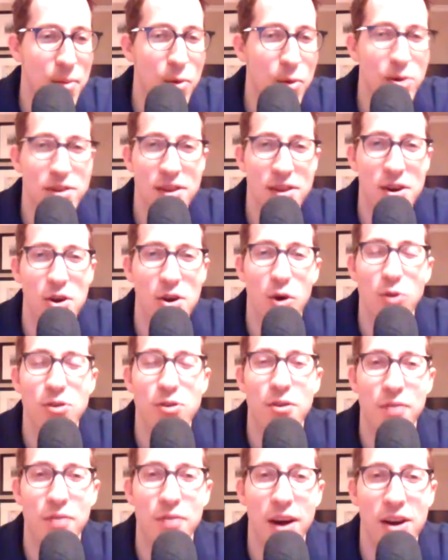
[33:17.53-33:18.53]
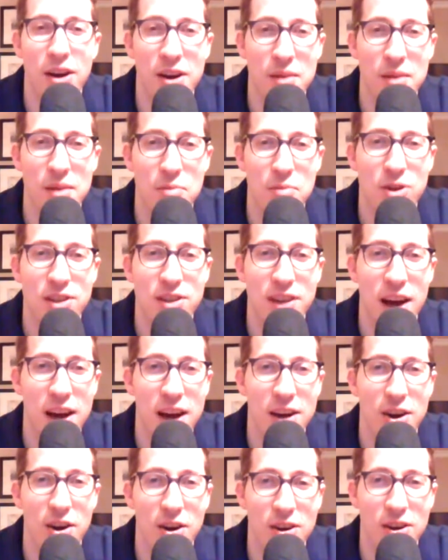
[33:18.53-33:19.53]
Wasn't there an older fighter named
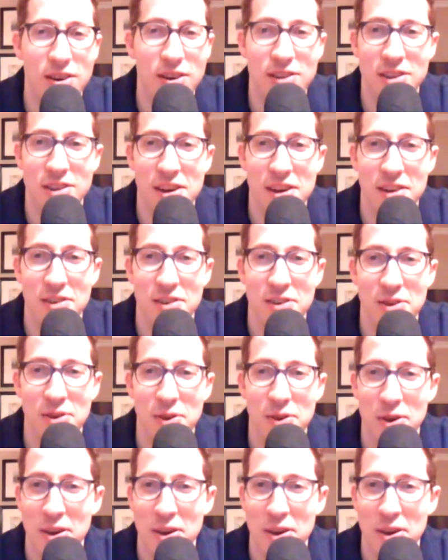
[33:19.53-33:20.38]
Razak Al Hassan too?